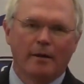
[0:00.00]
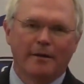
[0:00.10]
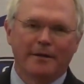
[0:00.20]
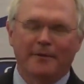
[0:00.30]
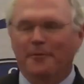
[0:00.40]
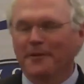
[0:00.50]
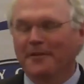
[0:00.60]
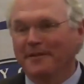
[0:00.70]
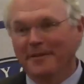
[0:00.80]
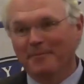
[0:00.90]
You know,
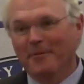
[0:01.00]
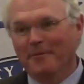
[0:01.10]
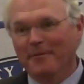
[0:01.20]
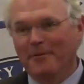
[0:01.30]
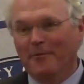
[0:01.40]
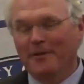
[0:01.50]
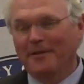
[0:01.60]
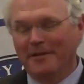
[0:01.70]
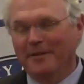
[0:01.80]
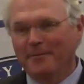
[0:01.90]
once a
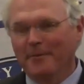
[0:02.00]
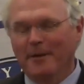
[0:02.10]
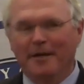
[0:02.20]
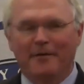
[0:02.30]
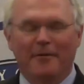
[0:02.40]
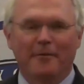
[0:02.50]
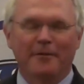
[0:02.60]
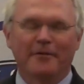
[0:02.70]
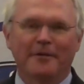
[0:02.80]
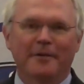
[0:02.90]
diplomat,
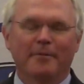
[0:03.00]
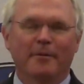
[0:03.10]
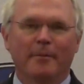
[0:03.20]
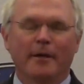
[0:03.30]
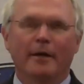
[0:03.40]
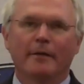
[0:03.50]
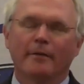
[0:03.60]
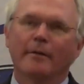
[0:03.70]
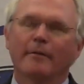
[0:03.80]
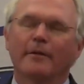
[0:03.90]
always a
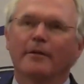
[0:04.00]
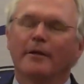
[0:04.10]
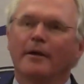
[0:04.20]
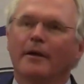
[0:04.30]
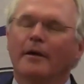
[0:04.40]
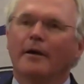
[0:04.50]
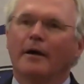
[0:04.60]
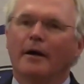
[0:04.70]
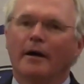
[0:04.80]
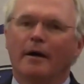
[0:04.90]
diplomat.
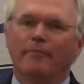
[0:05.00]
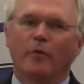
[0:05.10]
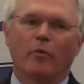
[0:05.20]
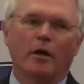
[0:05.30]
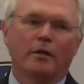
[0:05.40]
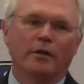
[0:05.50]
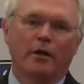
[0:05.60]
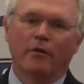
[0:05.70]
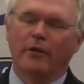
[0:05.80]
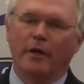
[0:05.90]
Well,
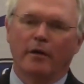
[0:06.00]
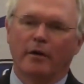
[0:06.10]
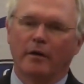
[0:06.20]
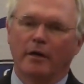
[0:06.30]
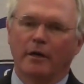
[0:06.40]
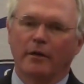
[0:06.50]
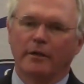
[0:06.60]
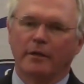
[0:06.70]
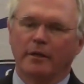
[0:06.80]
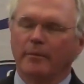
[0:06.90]
no, they are. They
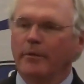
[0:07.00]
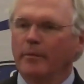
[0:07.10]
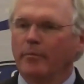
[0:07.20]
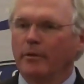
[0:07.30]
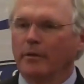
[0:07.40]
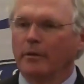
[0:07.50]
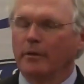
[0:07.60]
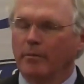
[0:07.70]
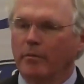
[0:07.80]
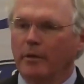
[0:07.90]
tend to be political
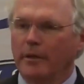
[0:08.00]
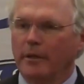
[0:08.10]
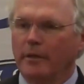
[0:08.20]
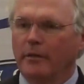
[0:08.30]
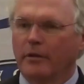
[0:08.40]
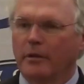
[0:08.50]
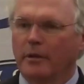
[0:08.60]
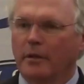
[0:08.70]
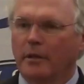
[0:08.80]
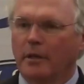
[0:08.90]
appointees.
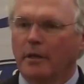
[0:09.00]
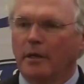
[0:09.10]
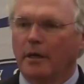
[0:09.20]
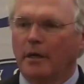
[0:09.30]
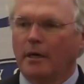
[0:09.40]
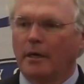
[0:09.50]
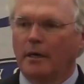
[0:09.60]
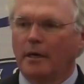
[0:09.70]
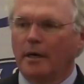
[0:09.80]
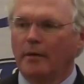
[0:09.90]

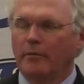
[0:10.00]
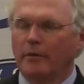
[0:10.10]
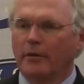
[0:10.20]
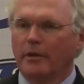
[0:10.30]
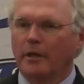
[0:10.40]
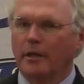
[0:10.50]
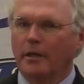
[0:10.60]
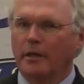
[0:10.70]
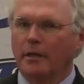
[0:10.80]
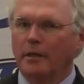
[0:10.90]
I would
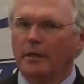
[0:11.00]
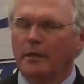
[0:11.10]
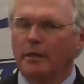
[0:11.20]
say,